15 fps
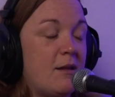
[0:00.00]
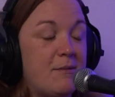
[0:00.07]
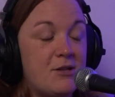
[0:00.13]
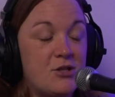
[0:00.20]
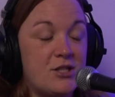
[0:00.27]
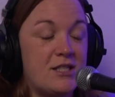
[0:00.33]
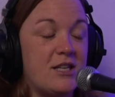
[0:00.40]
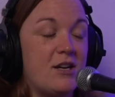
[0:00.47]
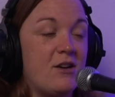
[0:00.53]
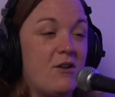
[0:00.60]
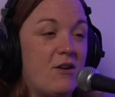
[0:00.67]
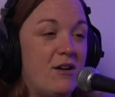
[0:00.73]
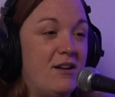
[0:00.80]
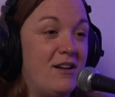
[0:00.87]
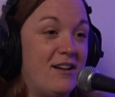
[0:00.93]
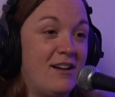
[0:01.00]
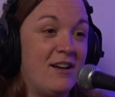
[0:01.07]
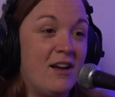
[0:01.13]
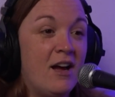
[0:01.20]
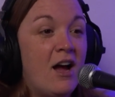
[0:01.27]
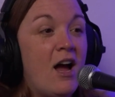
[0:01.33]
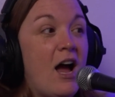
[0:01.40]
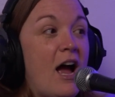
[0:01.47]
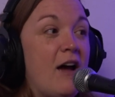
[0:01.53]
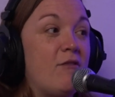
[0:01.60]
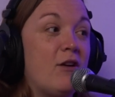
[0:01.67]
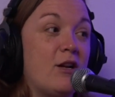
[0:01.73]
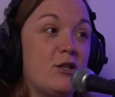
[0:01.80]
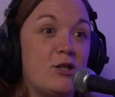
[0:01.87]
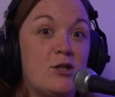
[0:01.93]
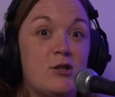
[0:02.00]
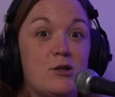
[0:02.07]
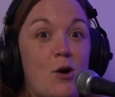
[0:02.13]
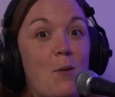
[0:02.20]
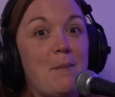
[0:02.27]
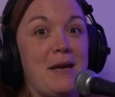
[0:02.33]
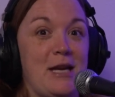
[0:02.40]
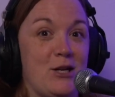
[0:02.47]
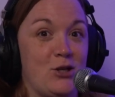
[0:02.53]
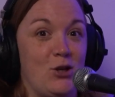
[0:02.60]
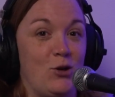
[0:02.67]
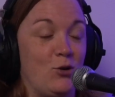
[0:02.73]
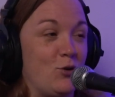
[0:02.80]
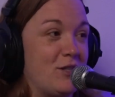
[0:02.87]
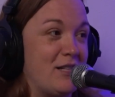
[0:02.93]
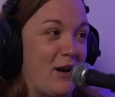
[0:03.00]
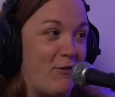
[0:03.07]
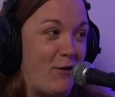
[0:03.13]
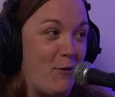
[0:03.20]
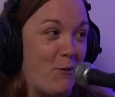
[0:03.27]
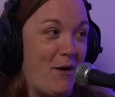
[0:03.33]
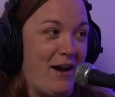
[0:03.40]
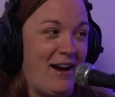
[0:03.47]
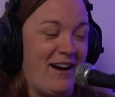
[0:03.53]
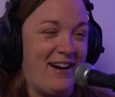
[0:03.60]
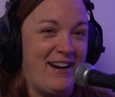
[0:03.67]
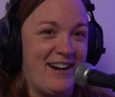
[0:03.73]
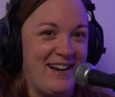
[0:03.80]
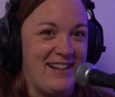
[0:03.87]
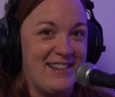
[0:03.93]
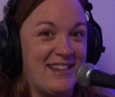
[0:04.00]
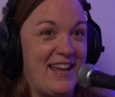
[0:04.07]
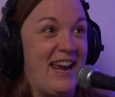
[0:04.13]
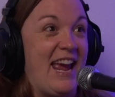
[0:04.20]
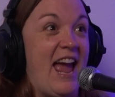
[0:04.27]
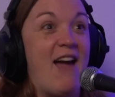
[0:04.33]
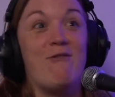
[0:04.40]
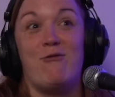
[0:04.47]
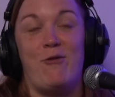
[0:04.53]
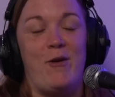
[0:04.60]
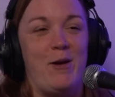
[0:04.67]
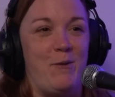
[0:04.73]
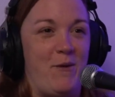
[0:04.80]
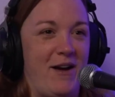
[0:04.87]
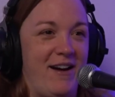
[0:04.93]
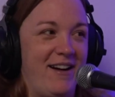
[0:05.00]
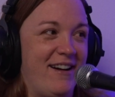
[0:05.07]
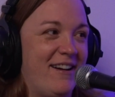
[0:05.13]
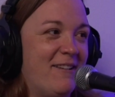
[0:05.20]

Now, let me just tell y'all, I've got so many circles everywhere. Like everywhere.